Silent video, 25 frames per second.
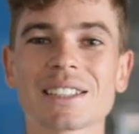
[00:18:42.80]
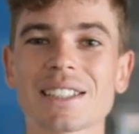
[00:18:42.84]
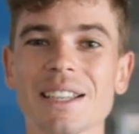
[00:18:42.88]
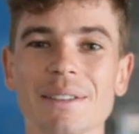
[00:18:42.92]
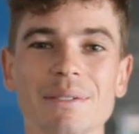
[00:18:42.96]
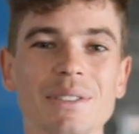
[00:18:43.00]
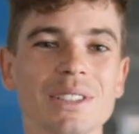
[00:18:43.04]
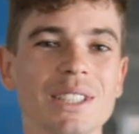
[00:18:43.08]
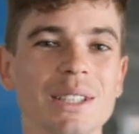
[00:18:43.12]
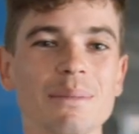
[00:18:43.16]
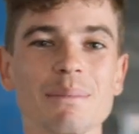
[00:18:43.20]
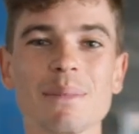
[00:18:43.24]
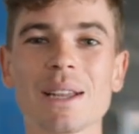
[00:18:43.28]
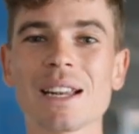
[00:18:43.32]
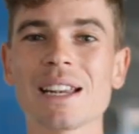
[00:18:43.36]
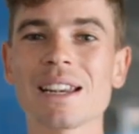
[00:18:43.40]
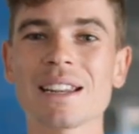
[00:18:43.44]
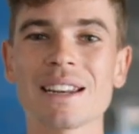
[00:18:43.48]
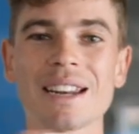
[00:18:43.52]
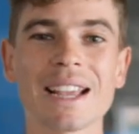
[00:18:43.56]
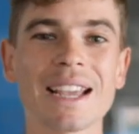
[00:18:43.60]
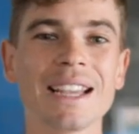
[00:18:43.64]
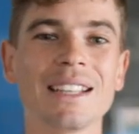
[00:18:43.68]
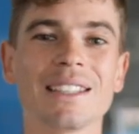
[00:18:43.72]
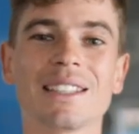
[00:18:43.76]
70
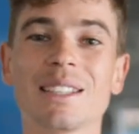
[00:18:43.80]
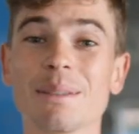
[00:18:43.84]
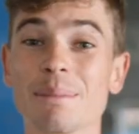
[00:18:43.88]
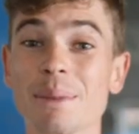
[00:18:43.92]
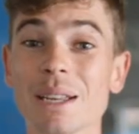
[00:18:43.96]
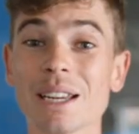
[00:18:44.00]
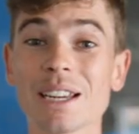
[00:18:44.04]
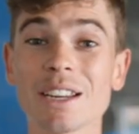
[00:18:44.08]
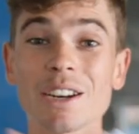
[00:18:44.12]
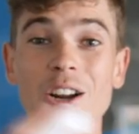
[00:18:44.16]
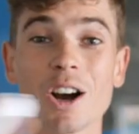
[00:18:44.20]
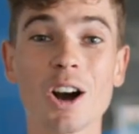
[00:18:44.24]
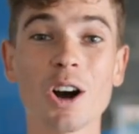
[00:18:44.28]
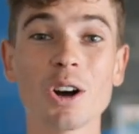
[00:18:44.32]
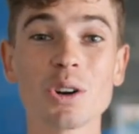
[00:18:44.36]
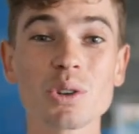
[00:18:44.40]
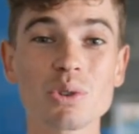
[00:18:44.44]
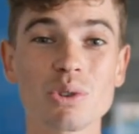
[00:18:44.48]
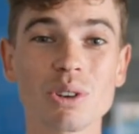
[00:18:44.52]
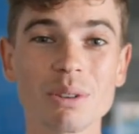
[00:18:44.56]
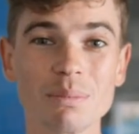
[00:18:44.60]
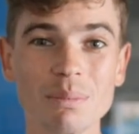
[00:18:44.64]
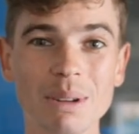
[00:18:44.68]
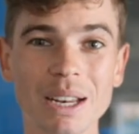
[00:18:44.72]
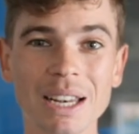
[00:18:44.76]
million, 80 million,
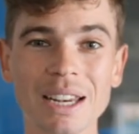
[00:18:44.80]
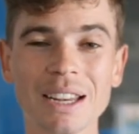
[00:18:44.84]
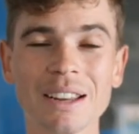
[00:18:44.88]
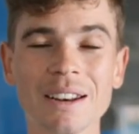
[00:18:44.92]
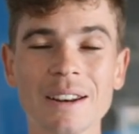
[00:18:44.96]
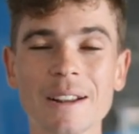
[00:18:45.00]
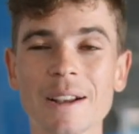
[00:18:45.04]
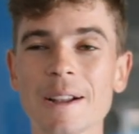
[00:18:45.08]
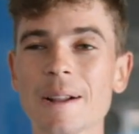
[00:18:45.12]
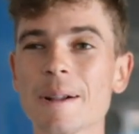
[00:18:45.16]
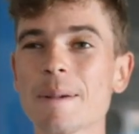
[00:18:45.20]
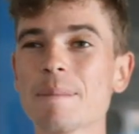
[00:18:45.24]
100 million